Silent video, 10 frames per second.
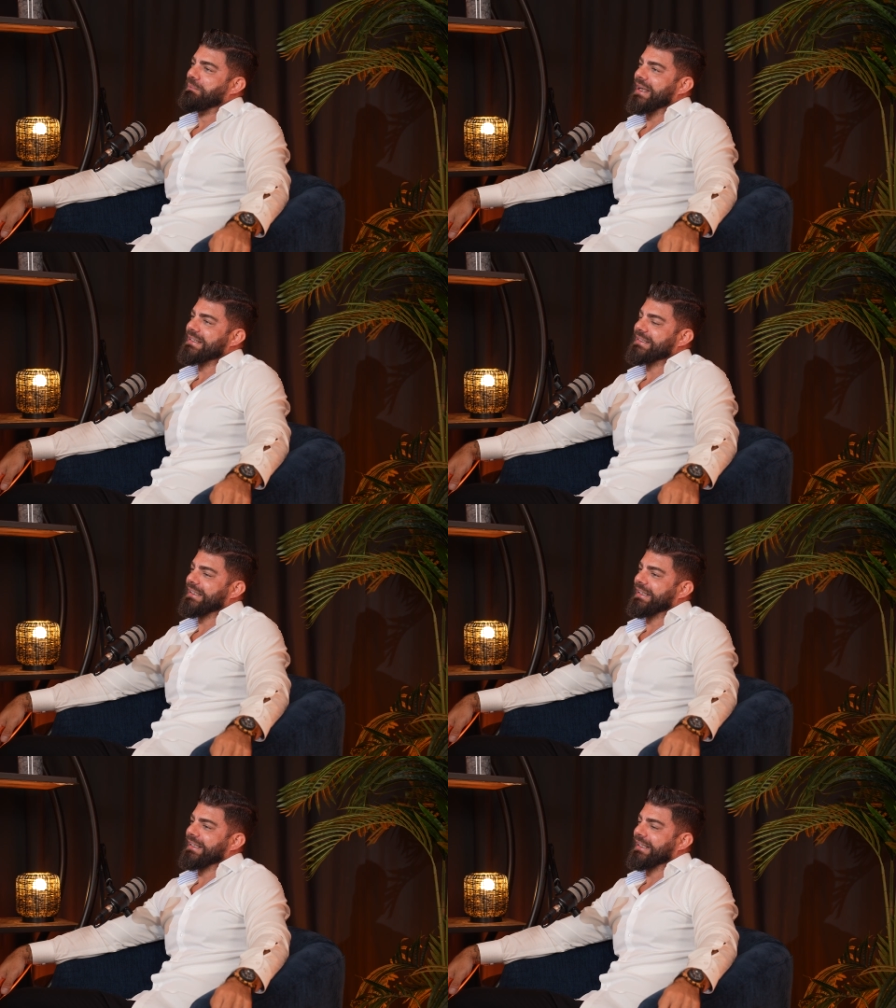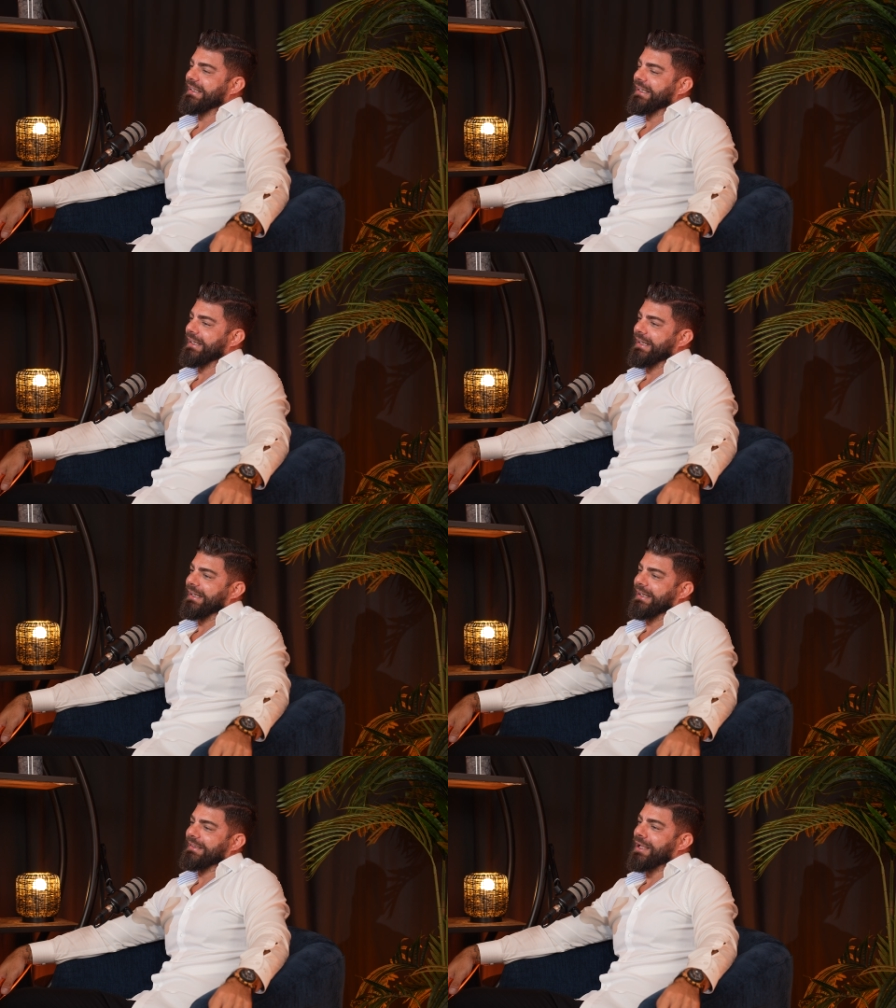basically,
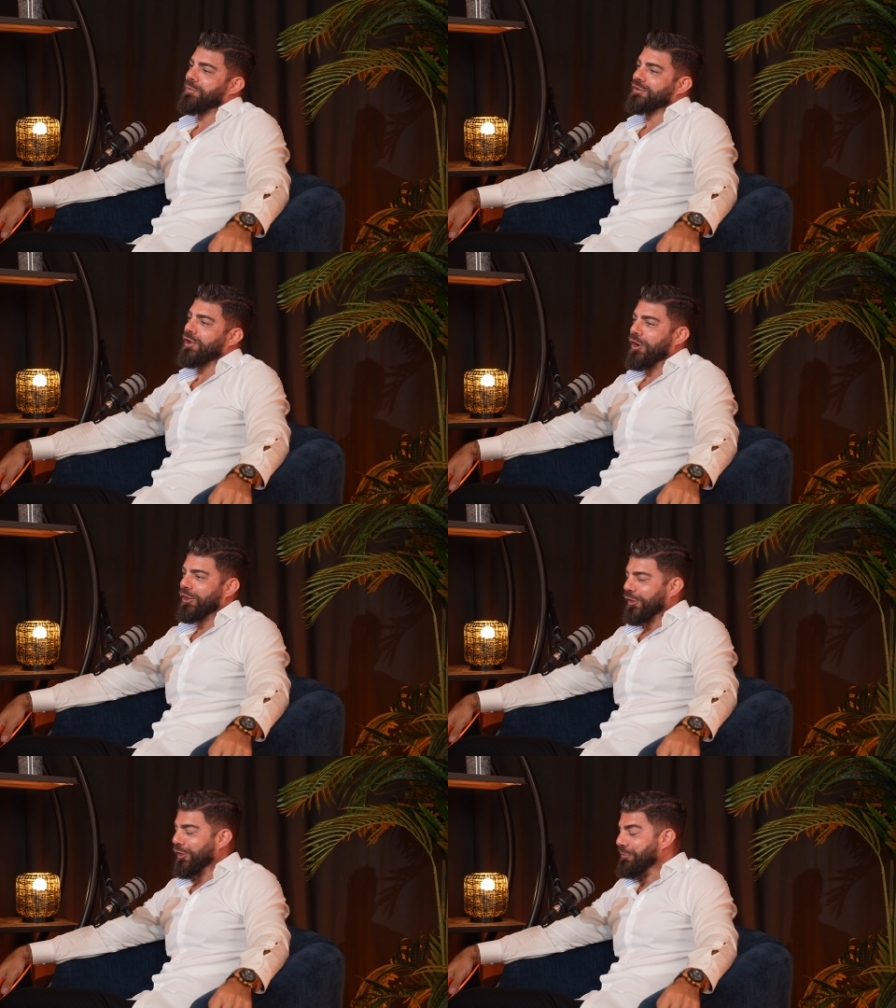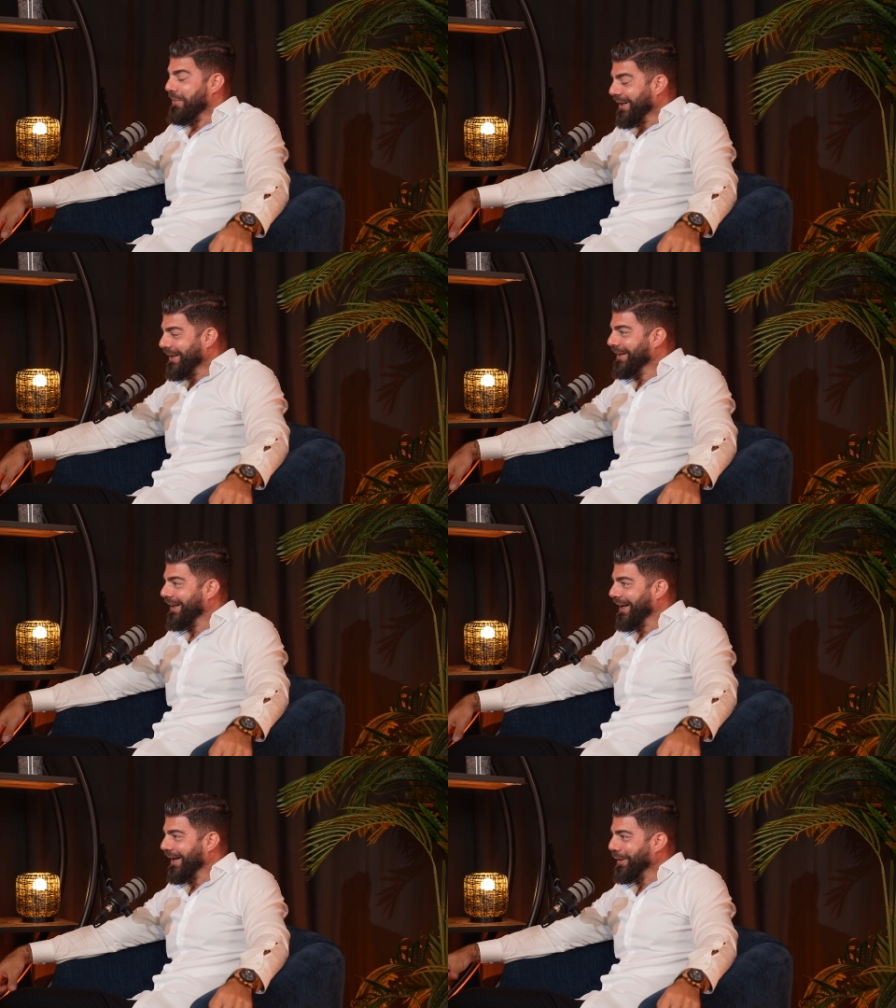that was hard-earned money,
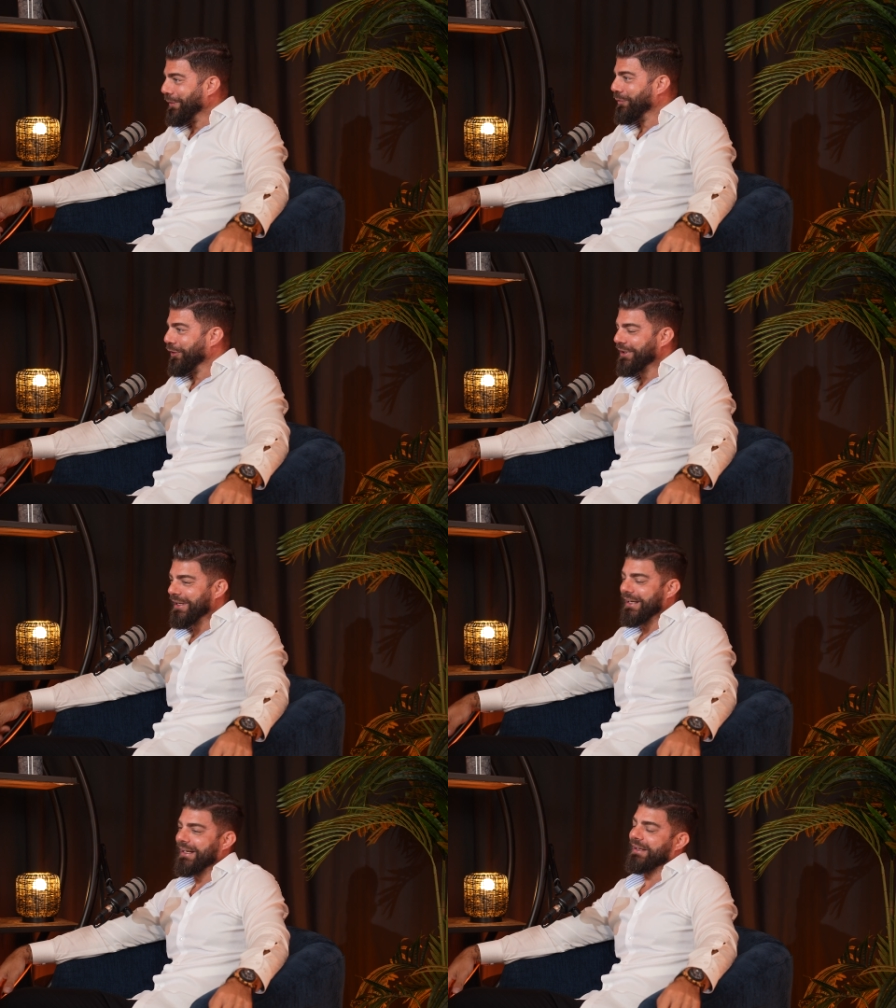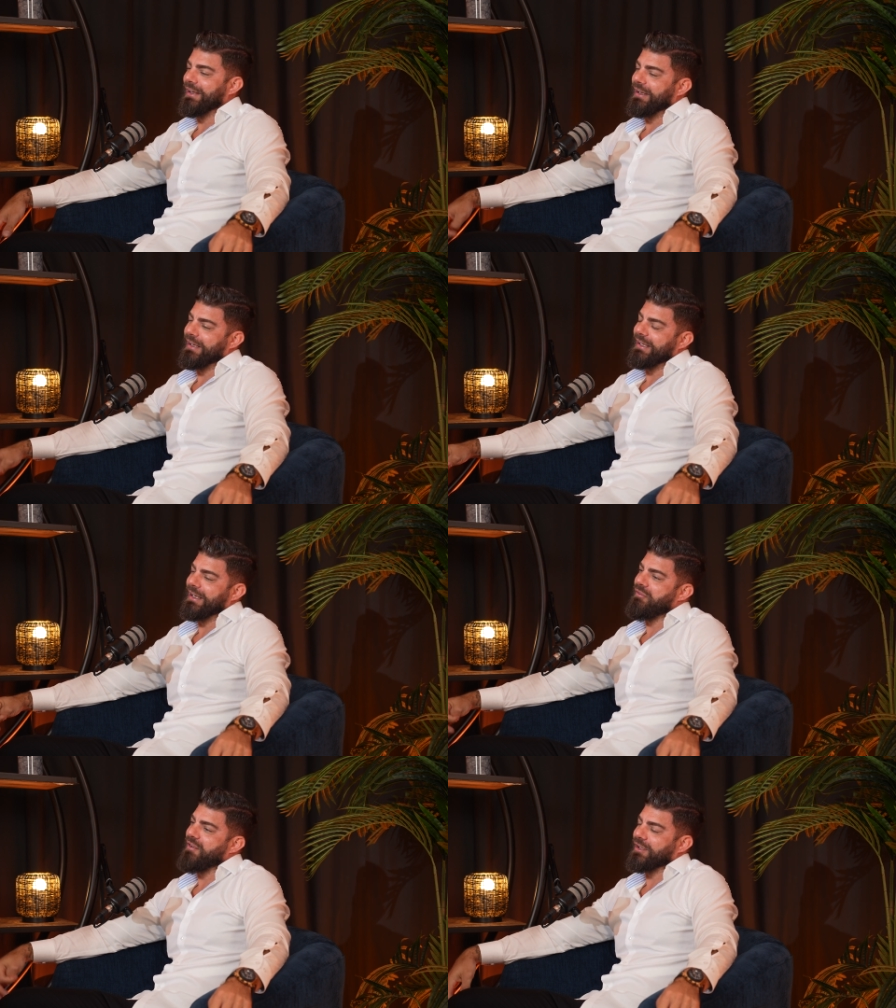working in
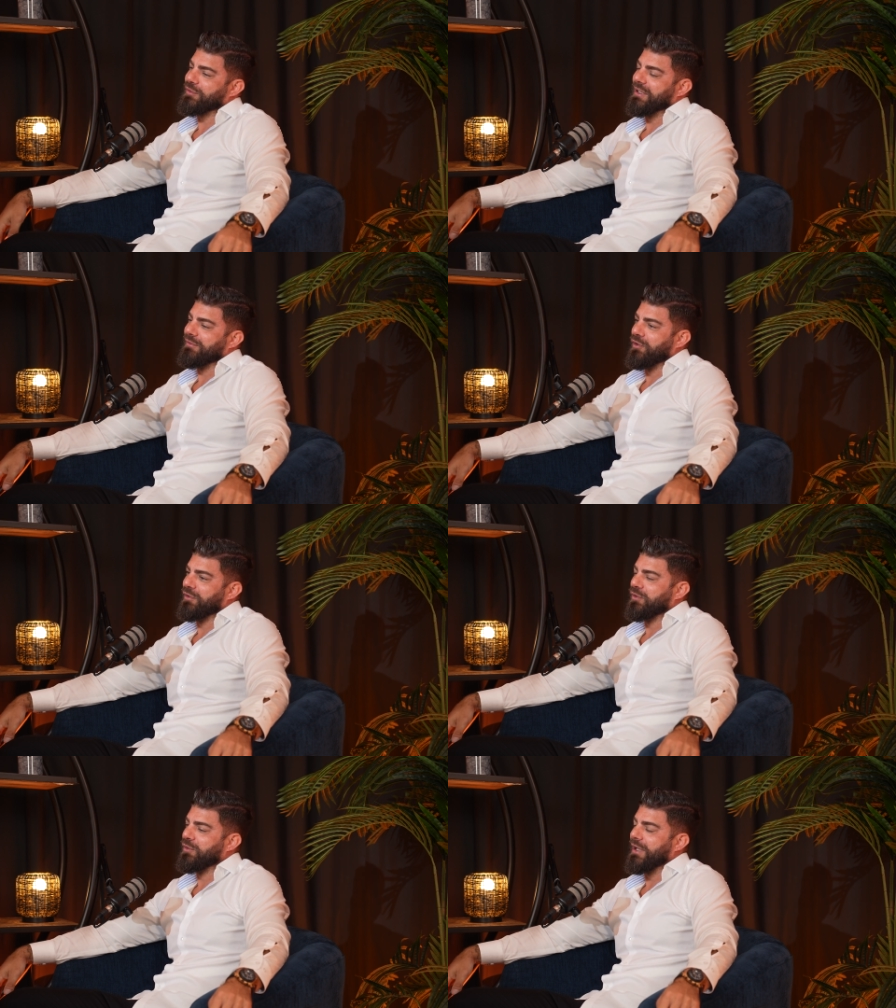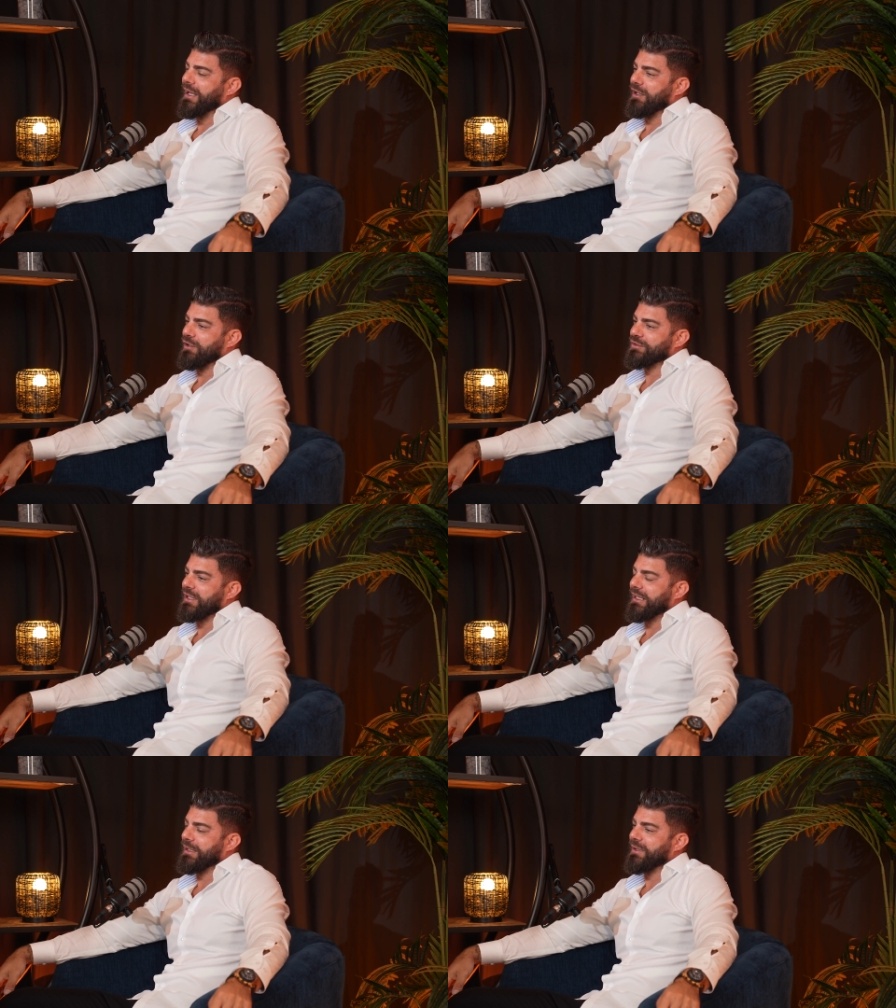a factory in Volvo, and
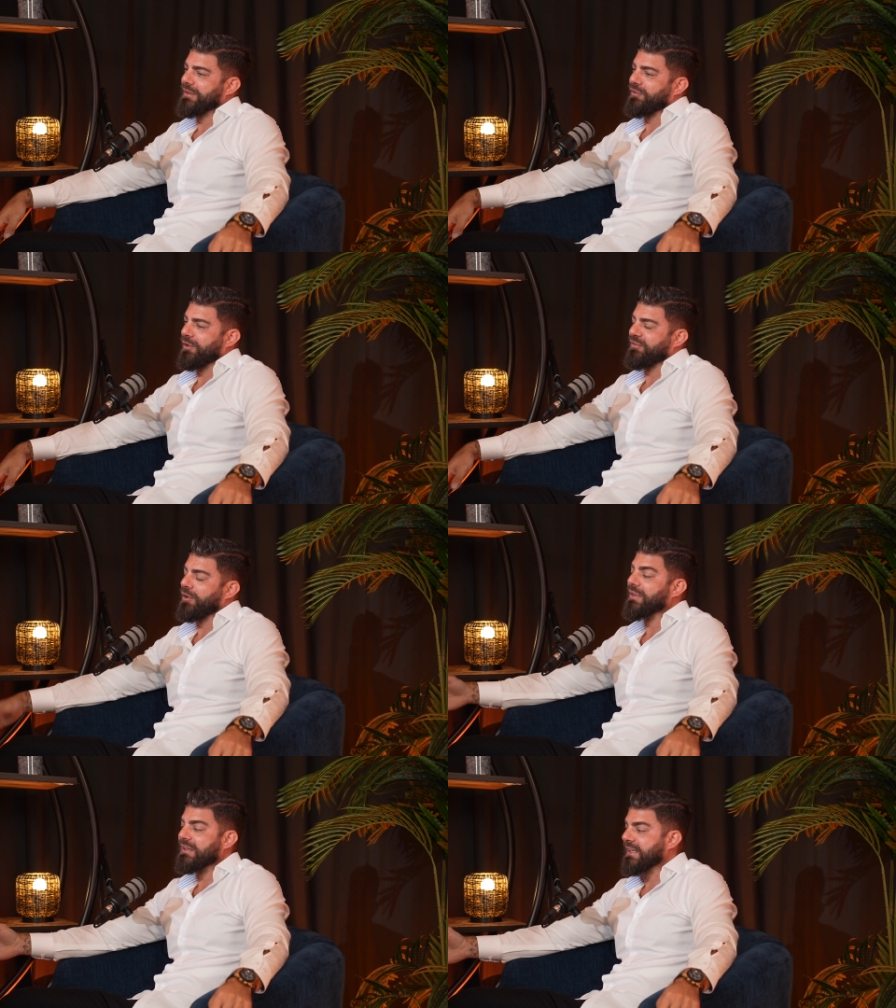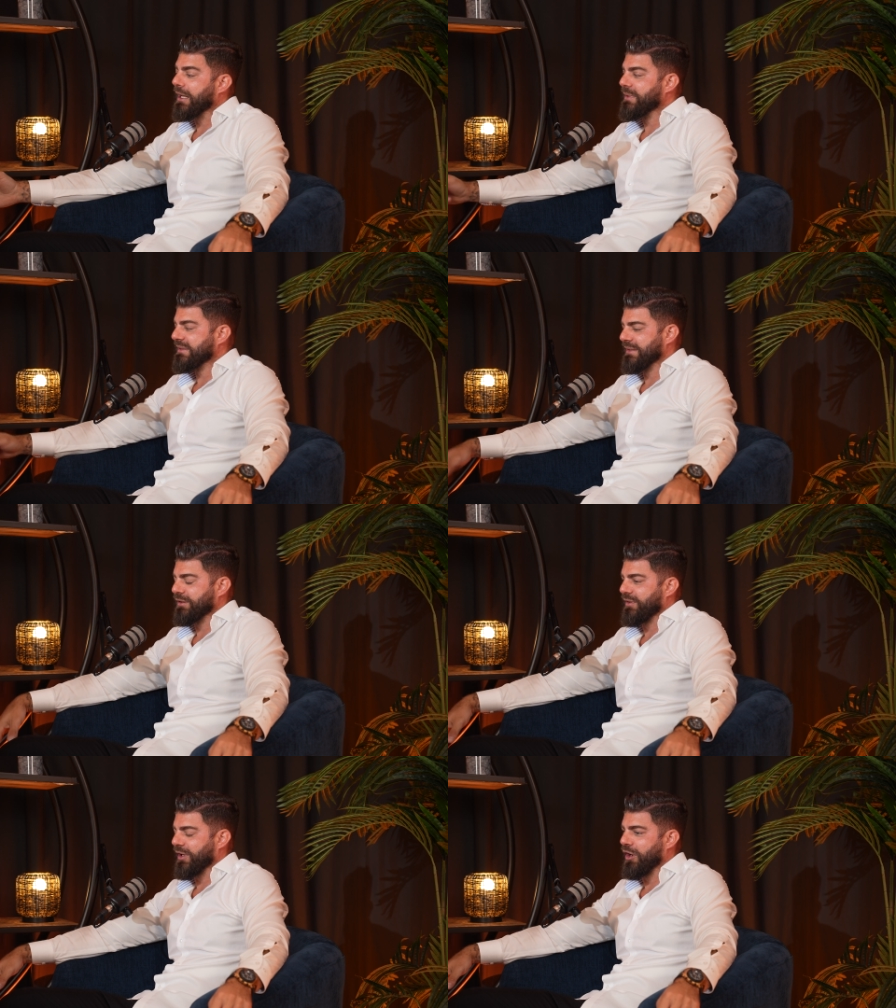also a little bit from the side business
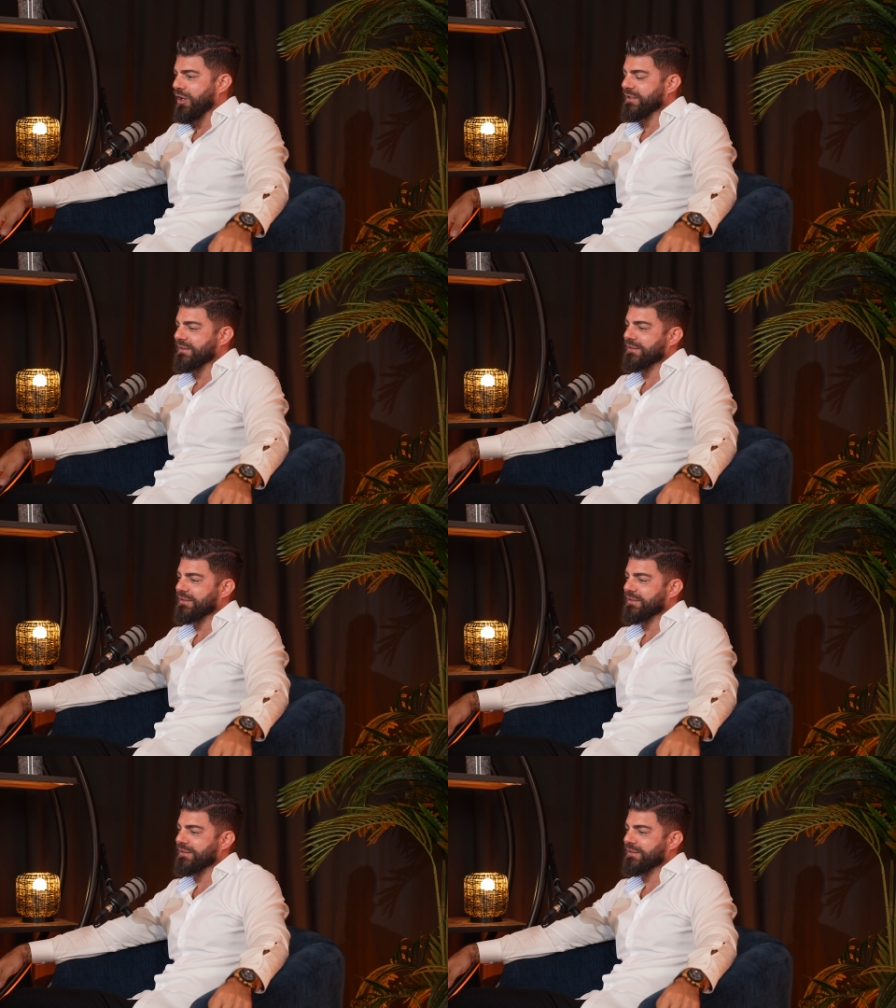of the cars.